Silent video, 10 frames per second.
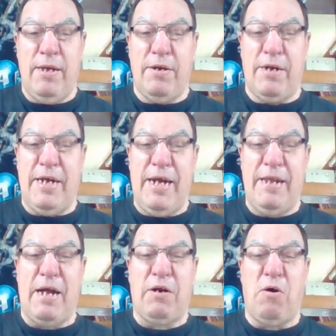you can
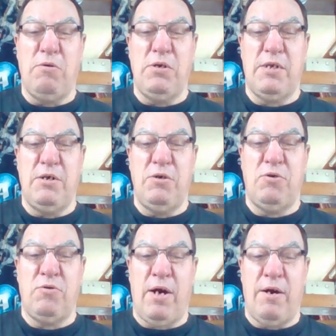hear that
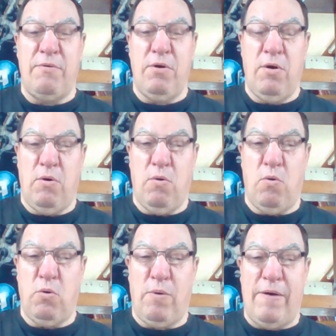constant drone
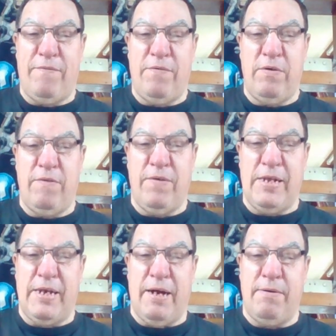all the way through the
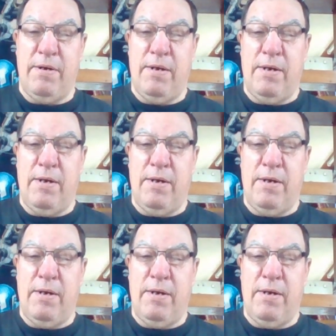video.